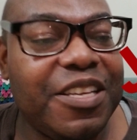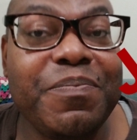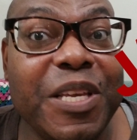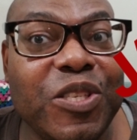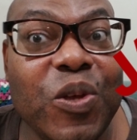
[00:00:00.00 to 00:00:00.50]

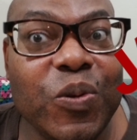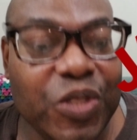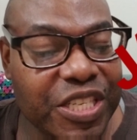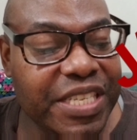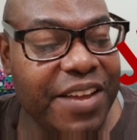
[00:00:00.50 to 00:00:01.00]
Maison
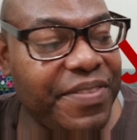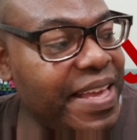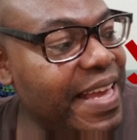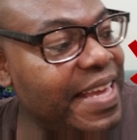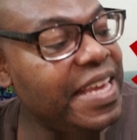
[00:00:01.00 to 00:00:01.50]
de
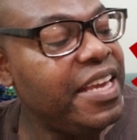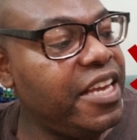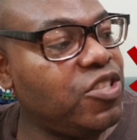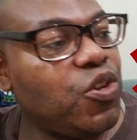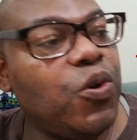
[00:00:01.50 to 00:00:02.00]
Jafra.
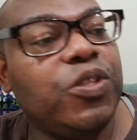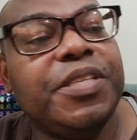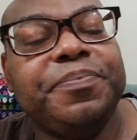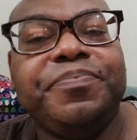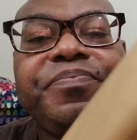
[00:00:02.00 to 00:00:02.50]
It's
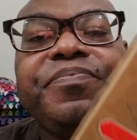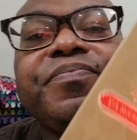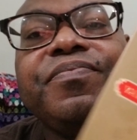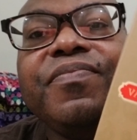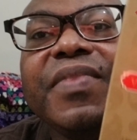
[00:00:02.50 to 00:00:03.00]
called
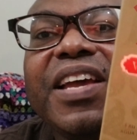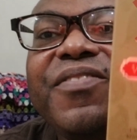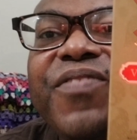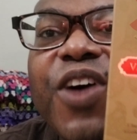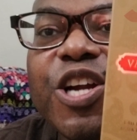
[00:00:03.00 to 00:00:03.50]

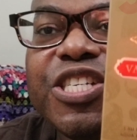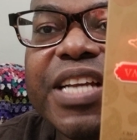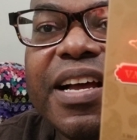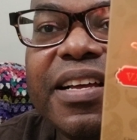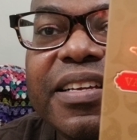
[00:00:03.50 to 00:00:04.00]

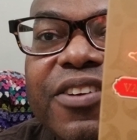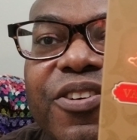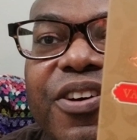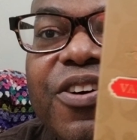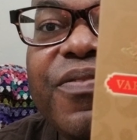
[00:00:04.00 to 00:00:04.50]
Varsha or